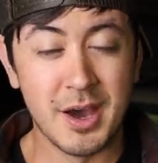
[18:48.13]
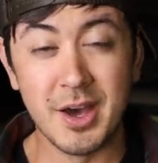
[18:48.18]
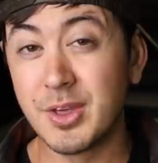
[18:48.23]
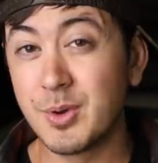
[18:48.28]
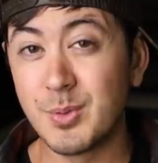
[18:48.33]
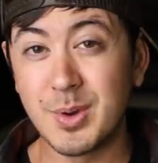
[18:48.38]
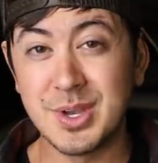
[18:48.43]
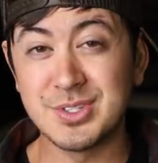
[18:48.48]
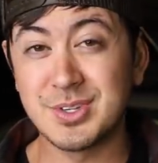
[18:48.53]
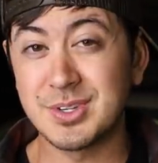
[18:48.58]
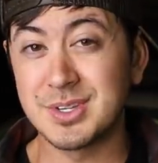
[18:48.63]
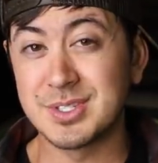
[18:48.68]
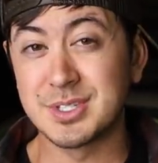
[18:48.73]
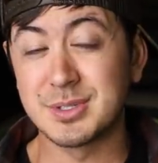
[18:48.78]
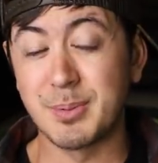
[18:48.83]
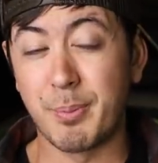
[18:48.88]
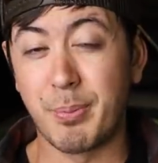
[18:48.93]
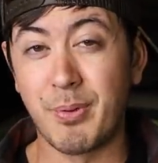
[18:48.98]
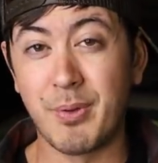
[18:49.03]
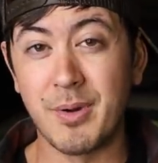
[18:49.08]
Other ways you can
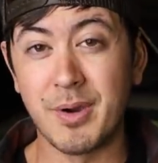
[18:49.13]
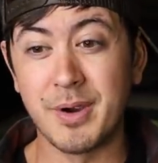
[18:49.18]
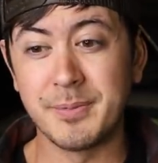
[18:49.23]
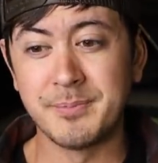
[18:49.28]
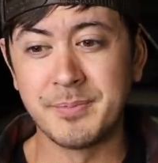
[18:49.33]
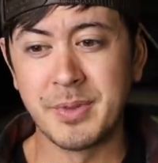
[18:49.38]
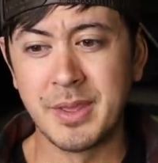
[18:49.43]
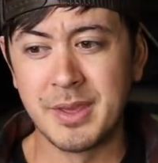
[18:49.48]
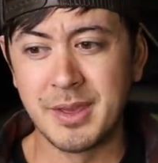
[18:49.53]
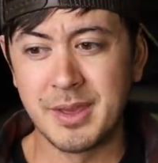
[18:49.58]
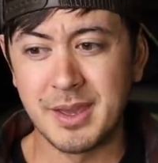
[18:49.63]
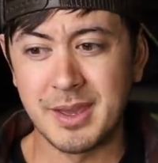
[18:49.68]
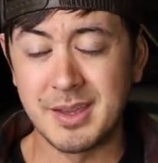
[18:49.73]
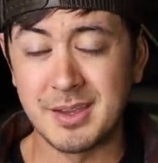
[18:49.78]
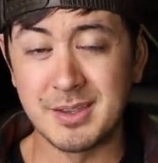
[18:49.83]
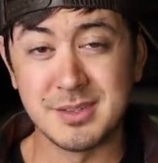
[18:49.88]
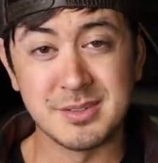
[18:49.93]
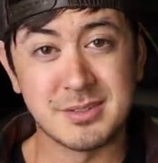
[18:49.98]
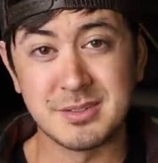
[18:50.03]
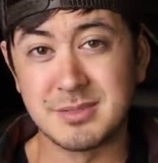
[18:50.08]
support
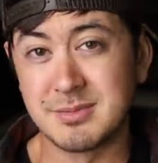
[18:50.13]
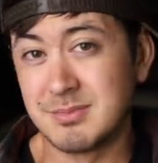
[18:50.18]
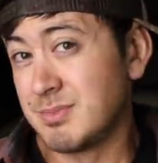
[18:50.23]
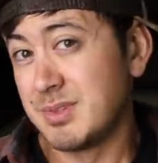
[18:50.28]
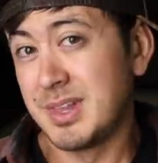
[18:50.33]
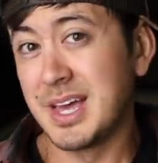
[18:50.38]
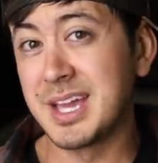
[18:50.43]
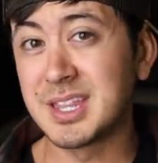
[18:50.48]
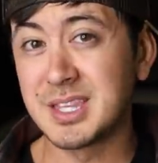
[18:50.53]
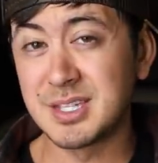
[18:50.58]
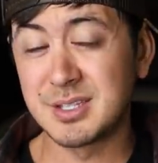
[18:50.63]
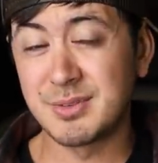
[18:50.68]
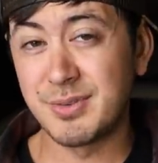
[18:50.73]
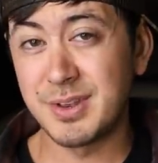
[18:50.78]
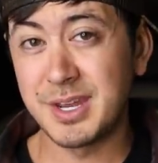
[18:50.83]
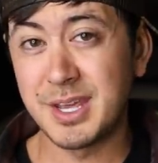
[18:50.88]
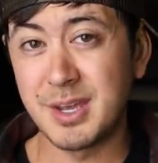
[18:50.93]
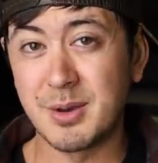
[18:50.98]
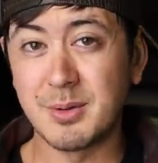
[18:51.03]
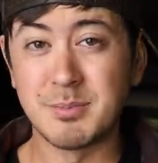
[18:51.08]
is like this
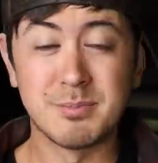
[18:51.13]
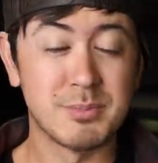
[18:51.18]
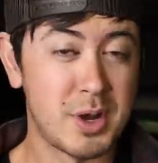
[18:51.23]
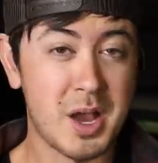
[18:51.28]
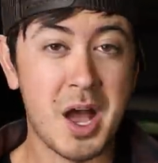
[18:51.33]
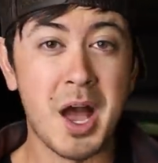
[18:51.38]
video,